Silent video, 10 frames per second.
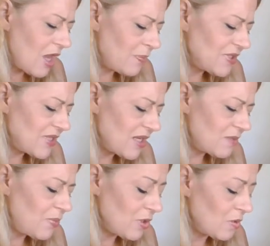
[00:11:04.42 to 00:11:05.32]

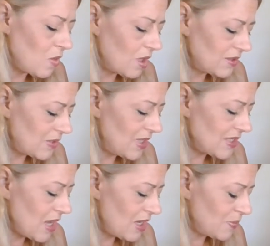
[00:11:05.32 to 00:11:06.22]
100% pure wool. So it
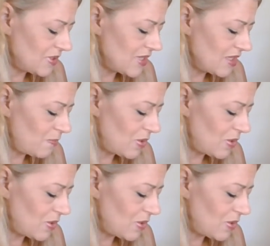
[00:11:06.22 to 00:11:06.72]
is 100%